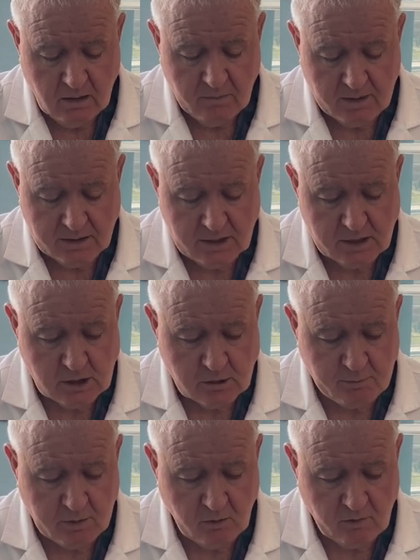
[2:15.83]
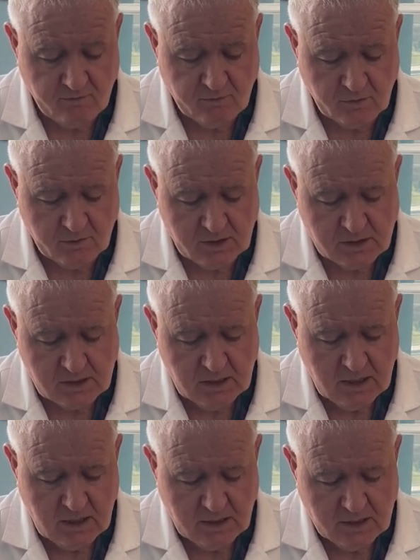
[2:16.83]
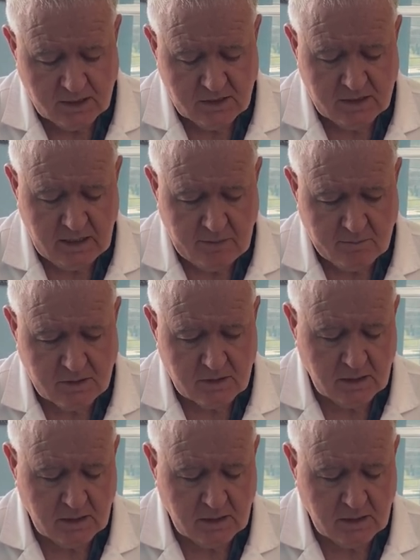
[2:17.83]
But this is beautiful. This seems